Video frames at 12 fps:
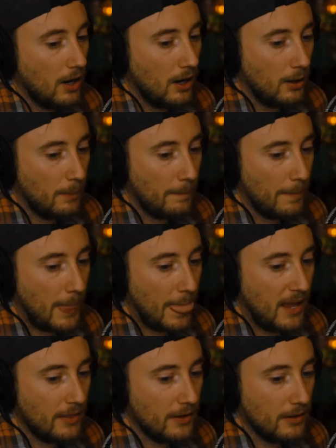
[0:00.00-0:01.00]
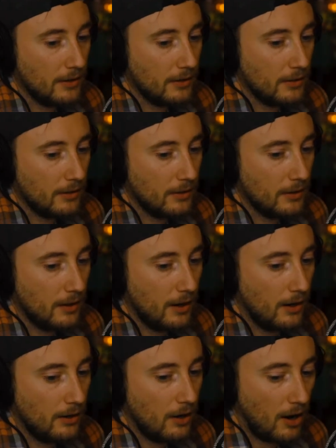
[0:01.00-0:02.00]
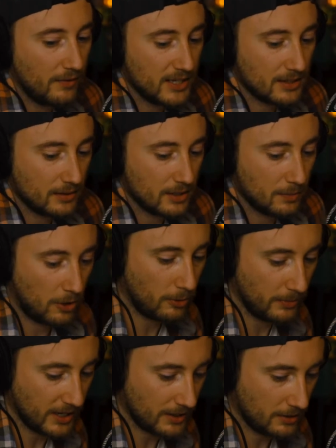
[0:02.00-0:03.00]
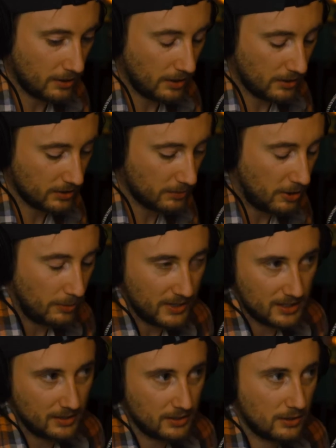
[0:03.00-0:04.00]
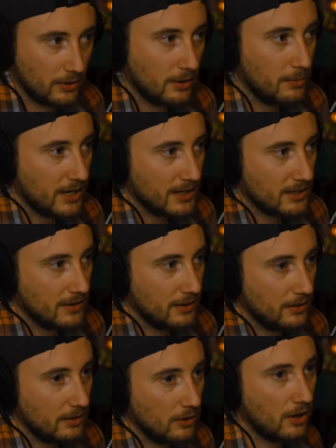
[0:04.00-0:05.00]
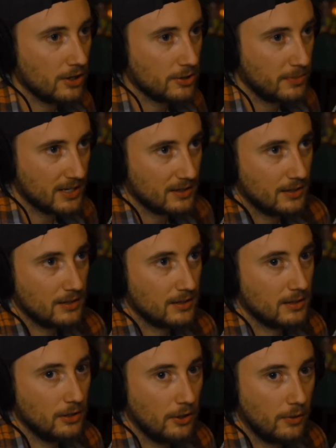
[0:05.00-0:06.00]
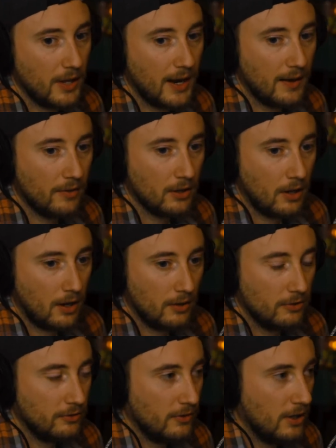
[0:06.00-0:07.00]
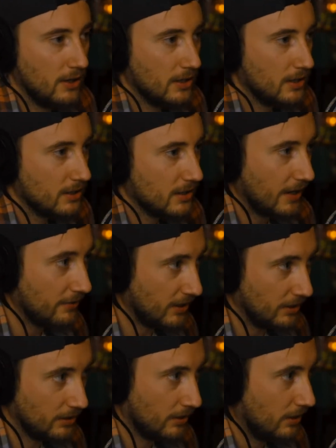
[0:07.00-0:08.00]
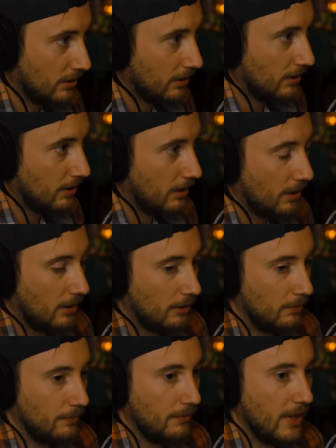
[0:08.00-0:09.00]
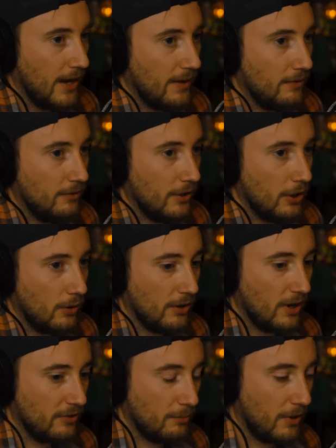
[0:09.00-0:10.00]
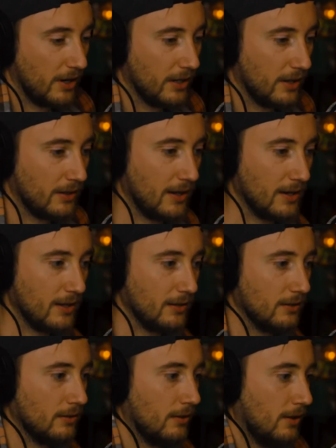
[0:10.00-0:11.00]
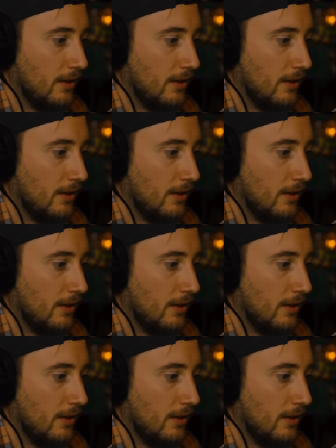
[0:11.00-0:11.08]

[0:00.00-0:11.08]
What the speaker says: And then obviously small business took the biggest hit. Large business, they have a lot of safety. They have, enough money that they can